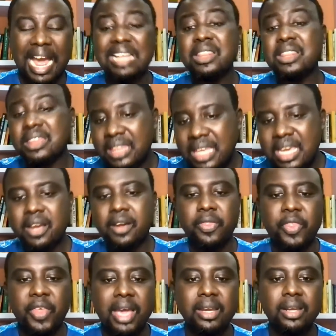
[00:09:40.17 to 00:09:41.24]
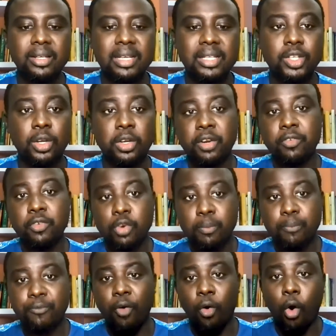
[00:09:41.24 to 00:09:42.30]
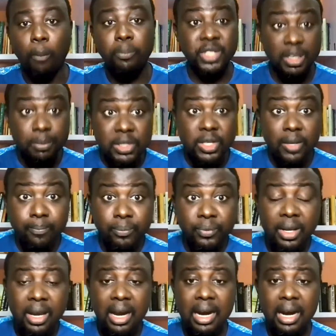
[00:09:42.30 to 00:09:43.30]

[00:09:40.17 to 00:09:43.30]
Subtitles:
I think that there's a lot of room for optimism,